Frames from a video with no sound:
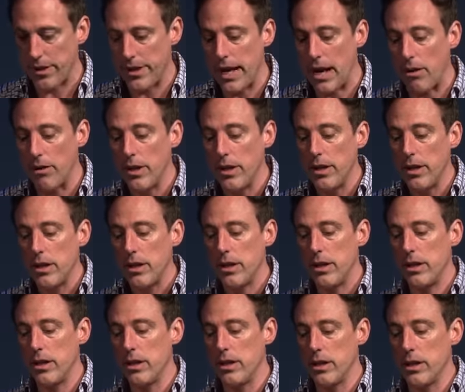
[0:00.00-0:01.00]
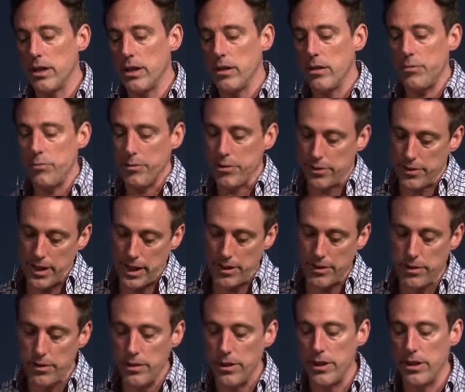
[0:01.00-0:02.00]
Now, if you're not
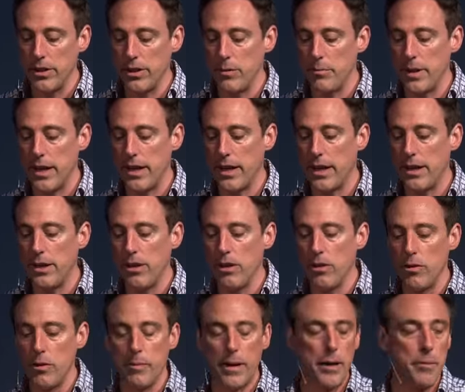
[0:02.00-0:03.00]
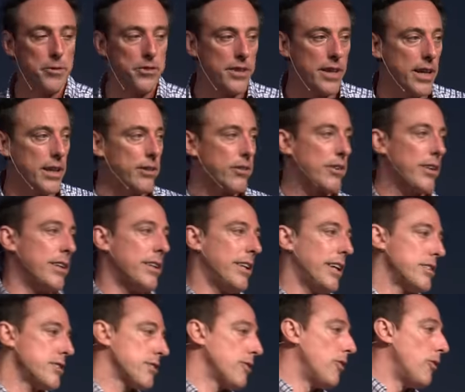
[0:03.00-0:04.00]
new here, you may not know the Bible's not in
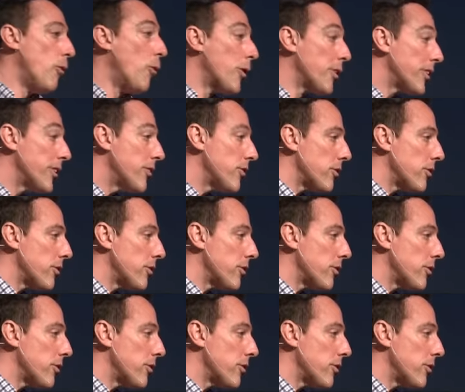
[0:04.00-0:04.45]
chronological order.